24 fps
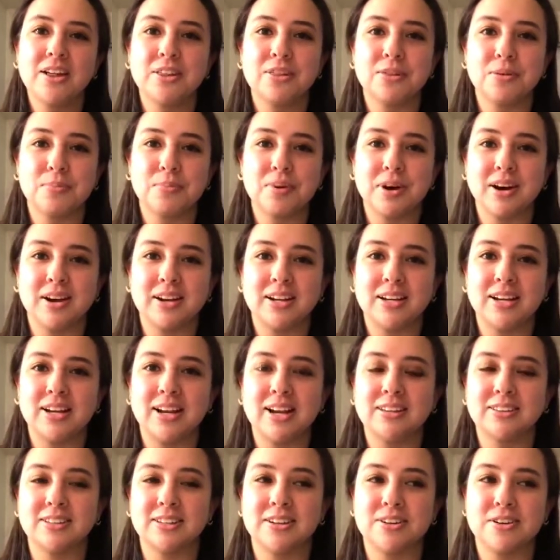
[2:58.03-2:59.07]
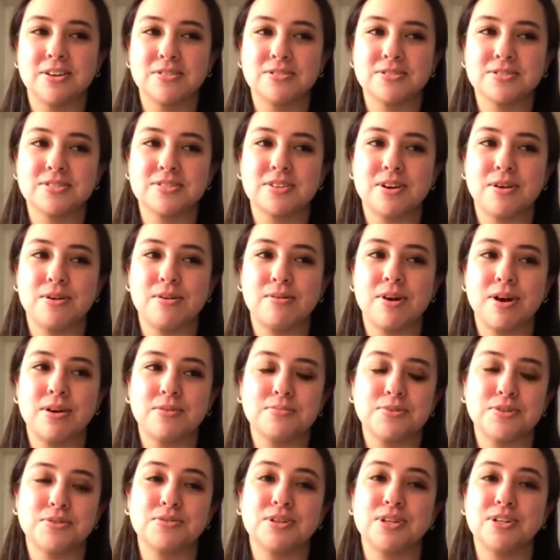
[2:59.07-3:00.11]
the body, and then also
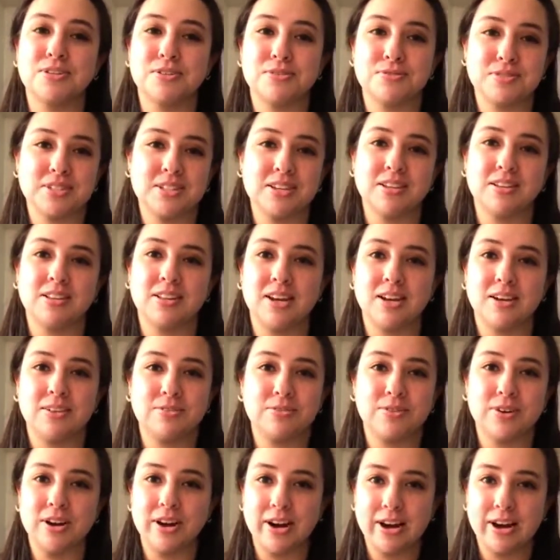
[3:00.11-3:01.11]
you can use it like for